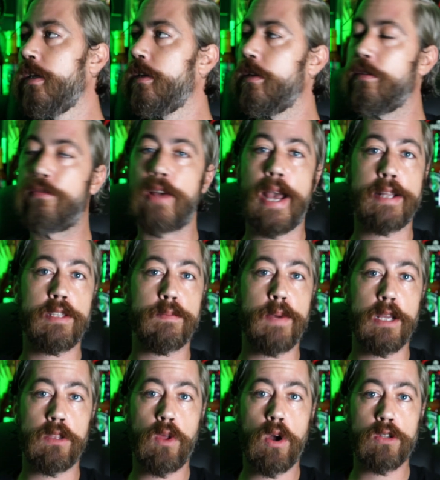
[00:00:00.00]
In fact,
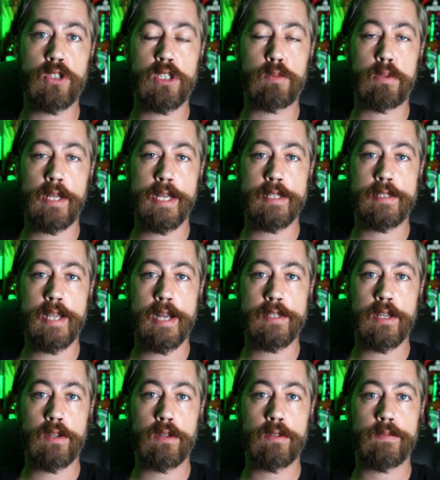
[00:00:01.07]
my largest plants out
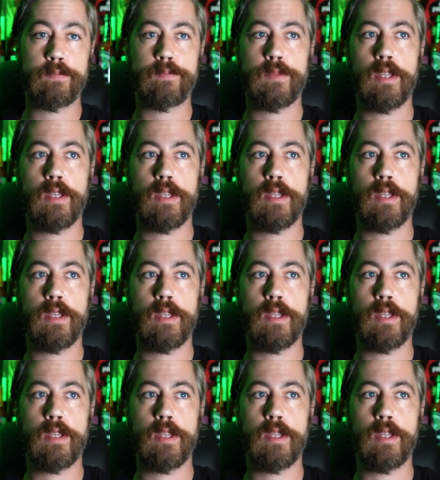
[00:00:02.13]
there,